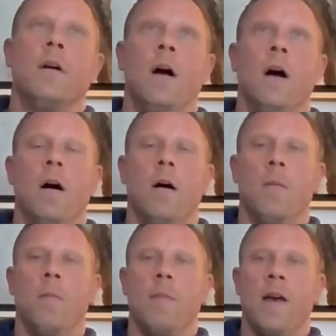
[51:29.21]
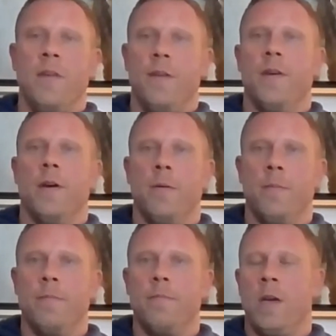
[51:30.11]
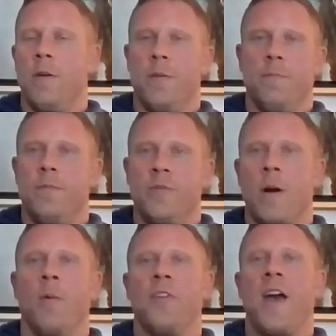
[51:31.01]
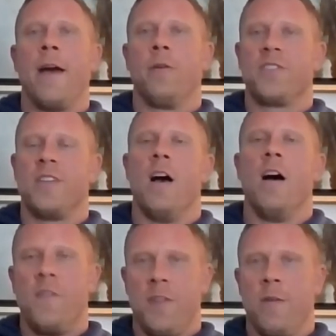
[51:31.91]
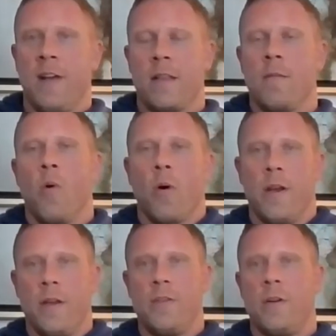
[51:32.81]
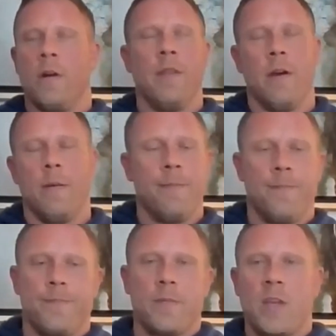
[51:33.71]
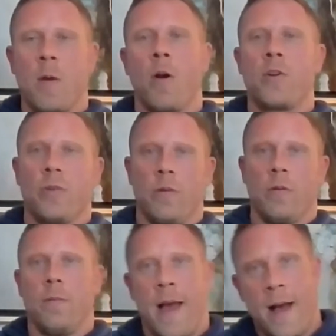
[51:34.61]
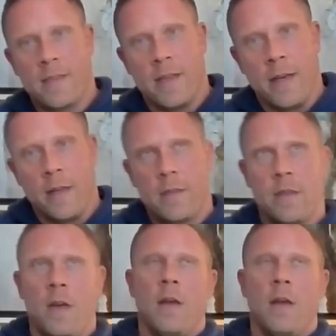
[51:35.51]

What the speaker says: and then the troubled title stuff, and then we got the mortgage or the commercial assets.